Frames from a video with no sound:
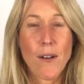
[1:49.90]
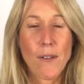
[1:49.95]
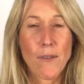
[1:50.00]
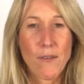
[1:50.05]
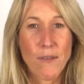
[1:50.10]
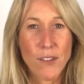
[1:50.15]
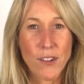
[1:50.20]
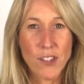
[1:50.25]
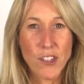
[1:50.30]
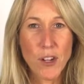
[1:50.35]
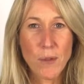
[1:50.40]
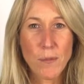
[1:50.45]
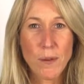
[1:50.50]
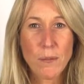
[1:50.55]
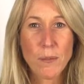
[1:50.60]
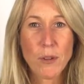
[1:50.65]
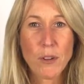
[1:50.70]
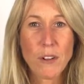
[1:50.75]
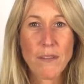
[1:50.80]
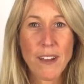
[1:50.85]
For a super
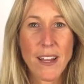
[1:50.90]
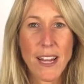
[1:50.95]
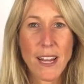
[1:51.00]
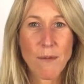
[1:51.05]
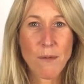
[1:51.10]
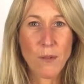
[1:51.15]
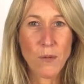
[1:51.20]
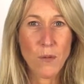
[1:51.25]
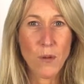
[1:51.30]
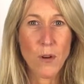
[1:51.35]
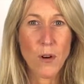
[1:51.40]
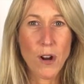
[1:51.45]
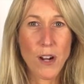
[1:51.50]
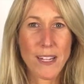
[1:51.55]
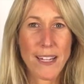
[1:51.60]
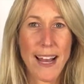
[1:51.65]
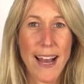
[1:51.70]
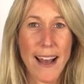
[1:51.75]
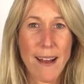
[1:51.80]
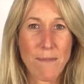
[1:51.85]
motivating reward
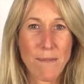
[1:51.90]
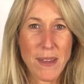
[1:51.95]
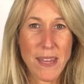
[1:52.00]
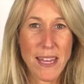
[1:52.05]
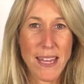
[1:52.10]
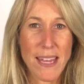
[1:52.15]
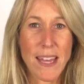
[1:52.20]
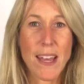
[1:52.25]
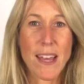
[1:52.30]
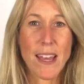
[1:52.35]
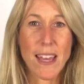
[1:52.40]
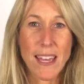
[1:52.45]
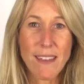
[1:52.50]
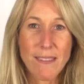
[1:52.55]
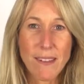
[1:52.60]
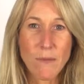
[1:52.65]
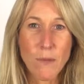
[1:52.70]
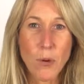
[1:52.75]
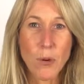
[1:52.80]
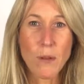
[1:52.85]
to be
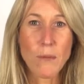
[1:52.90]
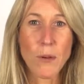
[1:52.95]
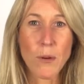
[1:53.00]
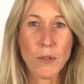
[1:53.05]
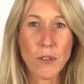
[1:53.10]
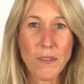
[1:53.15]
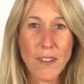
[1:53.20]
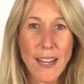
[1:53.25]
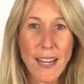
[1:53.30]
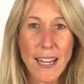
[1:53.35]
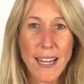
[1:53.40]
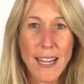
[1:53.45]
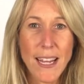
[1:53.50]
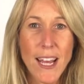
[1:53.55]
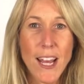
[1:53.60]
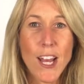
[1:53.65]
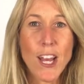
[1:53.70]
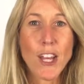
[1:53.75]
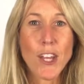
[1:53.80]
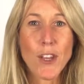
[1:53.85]
even more motivating,
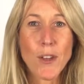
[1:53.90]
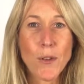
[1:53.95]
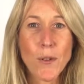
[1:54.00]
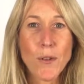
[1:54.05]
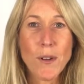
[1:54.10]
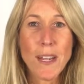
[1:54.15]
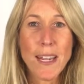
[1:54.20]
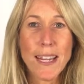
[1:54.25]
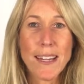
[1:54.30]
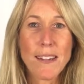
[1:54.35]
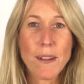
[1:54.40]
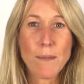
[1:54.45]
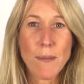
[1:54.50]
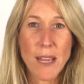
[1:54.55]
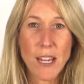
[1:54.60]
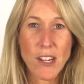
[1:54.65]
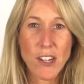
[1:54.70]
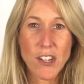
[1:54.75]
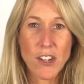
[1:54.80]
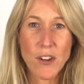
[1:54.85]
you need to
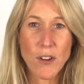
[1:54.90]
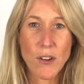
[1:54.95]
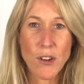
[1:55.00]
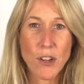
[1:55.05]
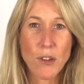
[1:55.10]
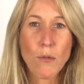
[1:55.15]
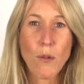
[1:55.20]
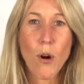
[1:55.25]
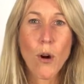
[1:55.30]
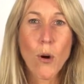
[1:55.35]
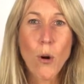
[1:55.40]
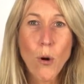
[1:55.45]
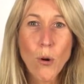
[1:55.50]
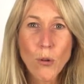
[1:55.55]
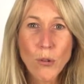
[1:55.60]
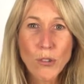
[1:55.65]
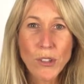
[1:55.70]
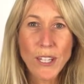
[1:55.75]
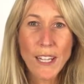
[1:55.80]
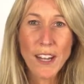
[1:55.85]
make sure you
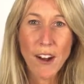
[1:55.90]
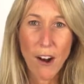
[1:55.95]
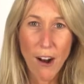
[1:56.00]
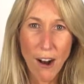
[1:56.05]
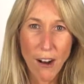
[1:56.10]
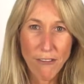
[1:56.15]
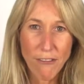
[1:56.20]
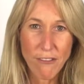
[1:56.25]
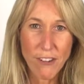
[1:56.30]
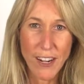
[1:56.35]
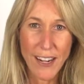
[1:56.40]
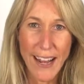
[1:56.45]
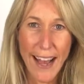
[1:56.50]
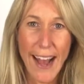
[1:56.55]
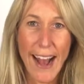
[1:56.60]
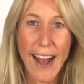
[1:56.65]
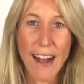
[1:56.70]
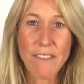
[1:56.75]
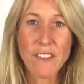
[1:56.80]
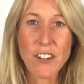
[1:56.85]
only offer it
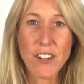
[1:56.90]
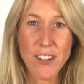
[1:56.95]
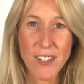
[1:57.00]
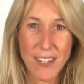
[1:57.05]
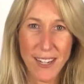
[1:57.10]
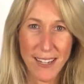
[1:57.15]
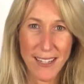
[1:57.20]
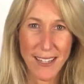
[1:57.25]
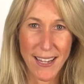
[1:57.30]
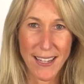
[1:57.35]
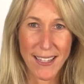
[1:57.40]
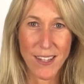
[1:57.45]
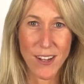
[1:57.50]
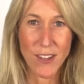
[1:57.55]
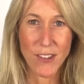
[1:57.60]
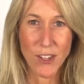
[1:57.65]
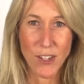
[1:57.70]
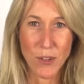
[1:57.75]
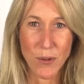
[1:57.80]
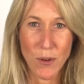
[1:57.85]
after a success
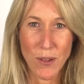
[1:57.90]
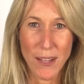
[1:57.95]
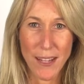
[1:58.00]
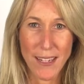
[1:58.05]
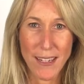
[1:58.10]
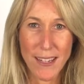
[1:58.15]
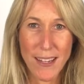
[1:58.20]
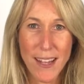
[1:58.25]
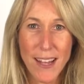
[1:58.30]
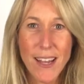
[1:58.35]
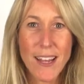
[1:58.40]
on the toilet.